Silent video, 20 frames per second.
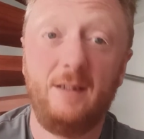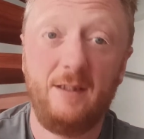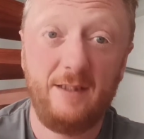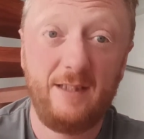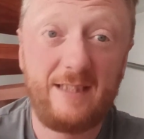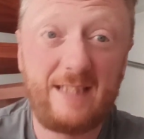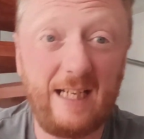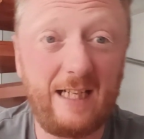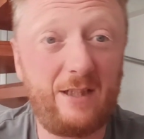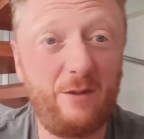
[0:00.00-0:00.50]
The
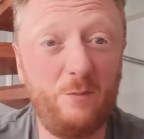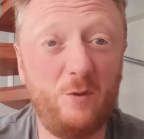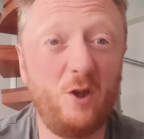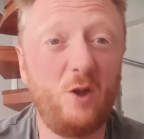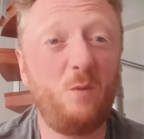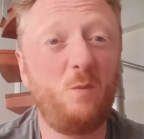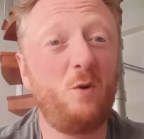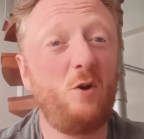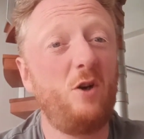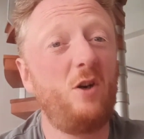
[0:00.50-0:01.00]
Second
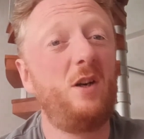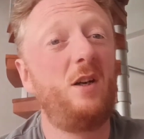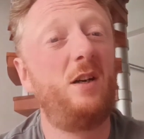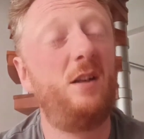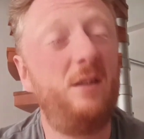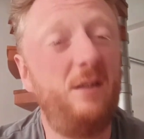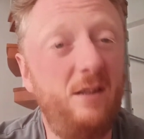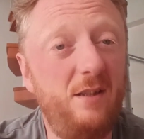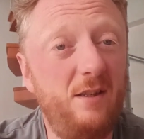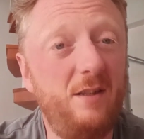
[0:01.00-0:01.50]
World War
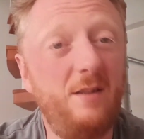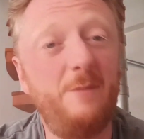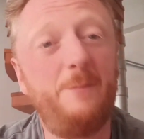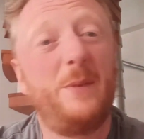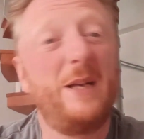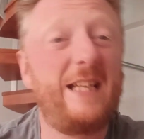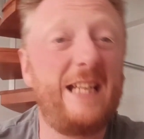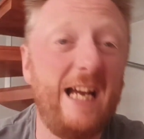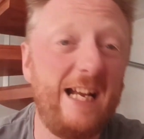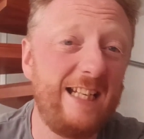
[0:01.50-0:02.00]

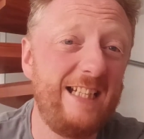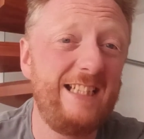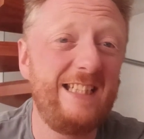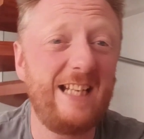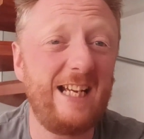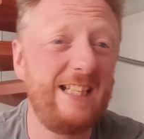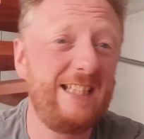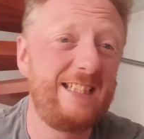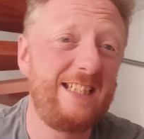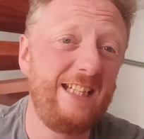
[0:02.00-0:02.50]
began in
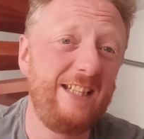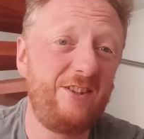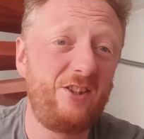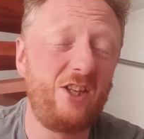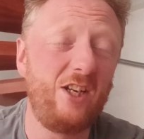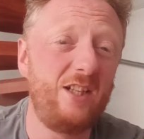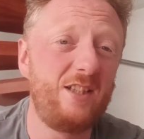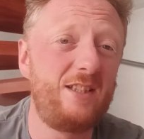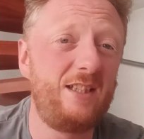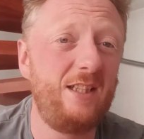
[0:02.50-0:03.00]

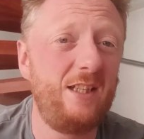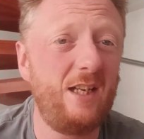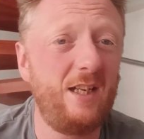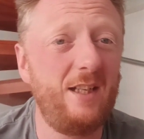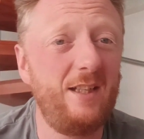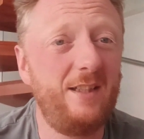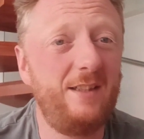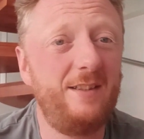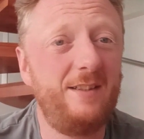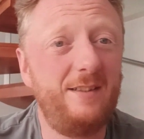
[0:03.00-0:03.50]

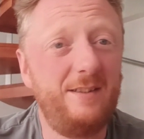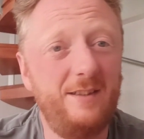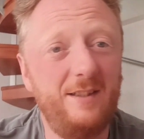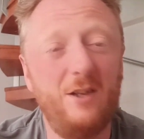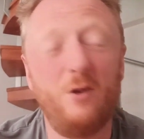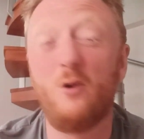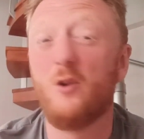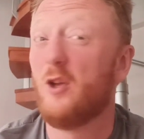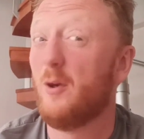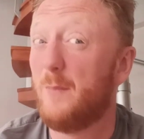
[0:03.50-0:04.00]
1939,
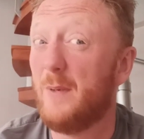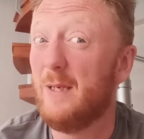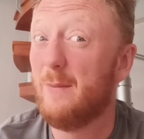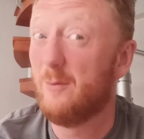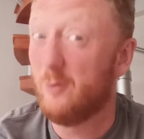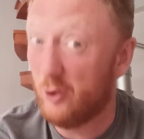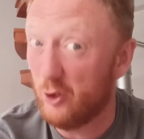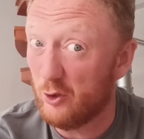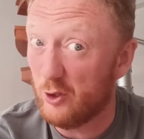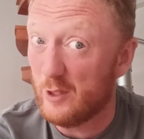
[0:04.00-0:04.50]
although
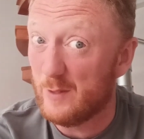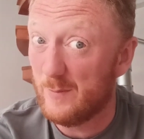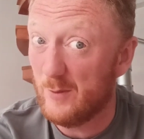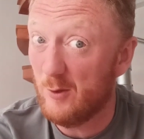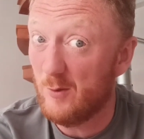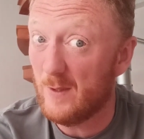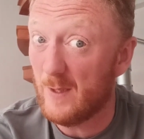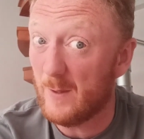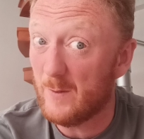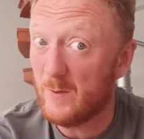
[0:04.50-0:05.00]
people do dispute
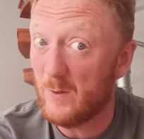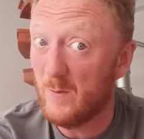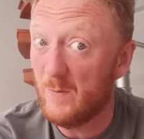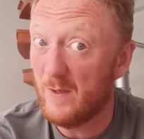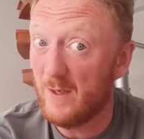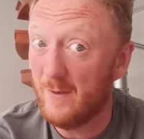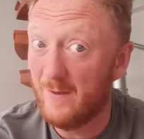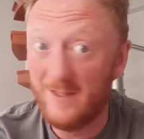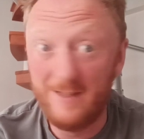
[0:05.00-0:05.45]
that, don't they?